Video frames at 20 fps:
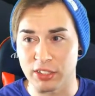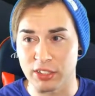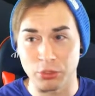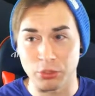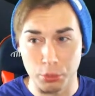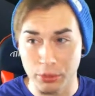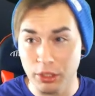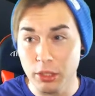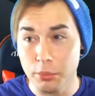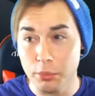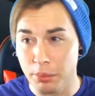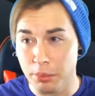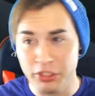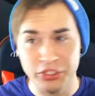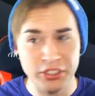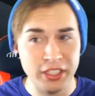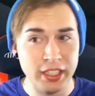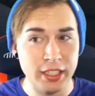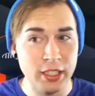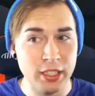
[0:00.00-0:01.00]
So when you're
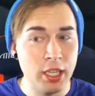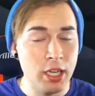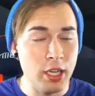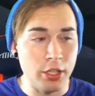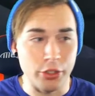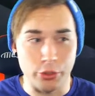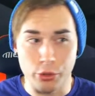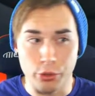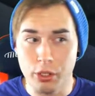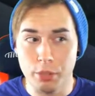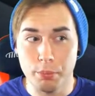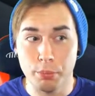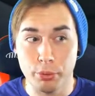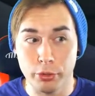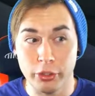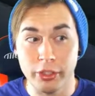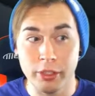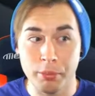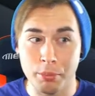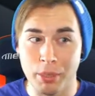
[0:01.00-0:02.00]
bursting, you can
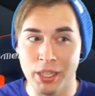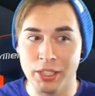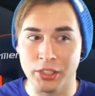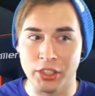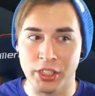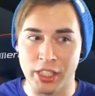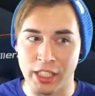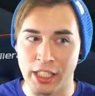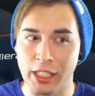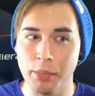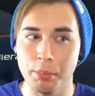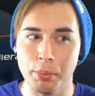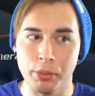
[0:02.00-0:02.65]
pretty much keep